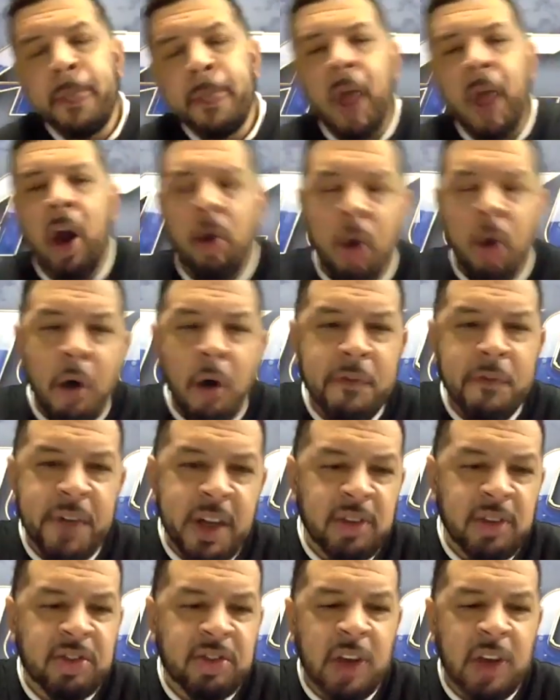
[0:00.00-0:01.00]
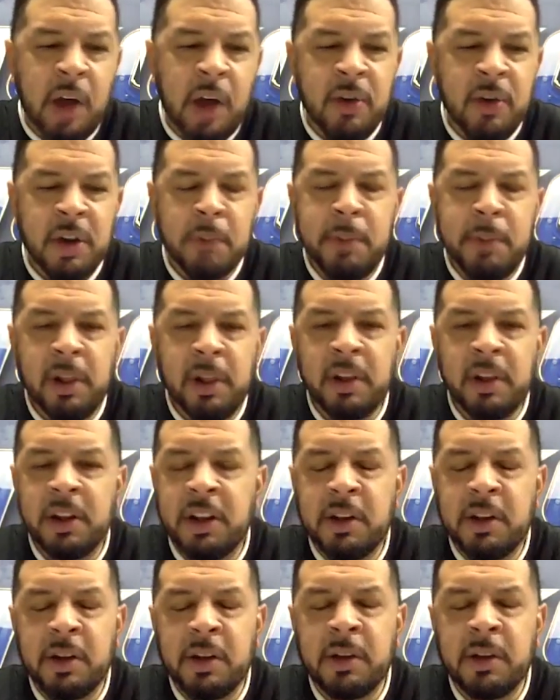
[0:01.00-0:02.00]
our offense, our
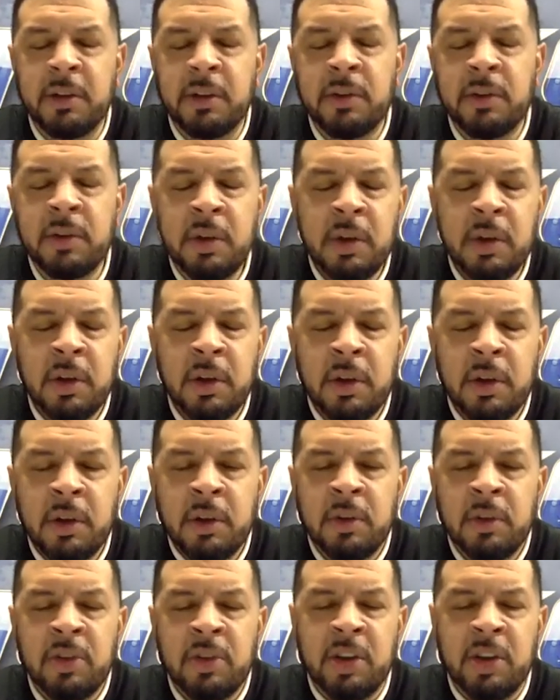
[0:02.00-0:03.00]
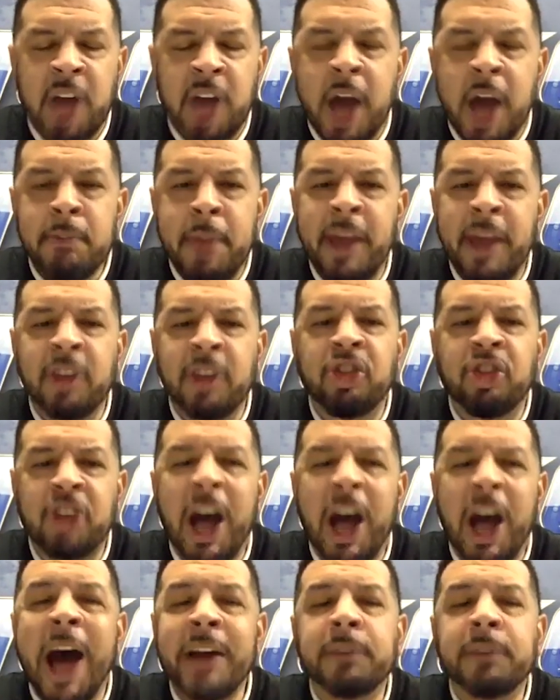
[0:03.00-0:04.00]
inability to not make a
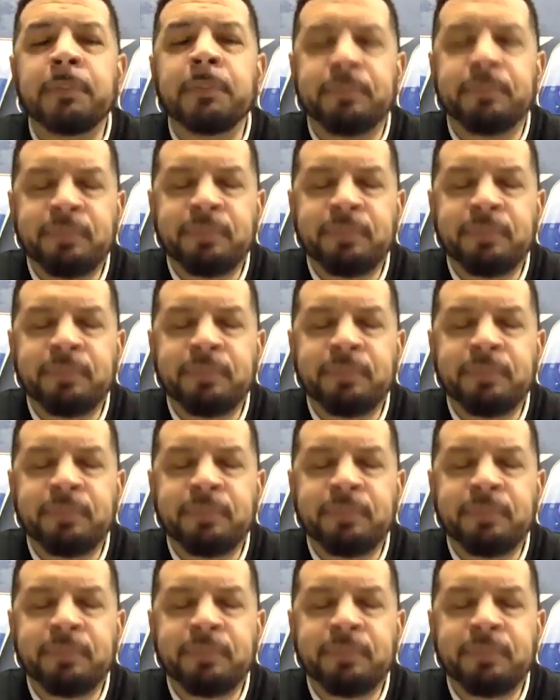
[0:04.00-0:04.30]
shot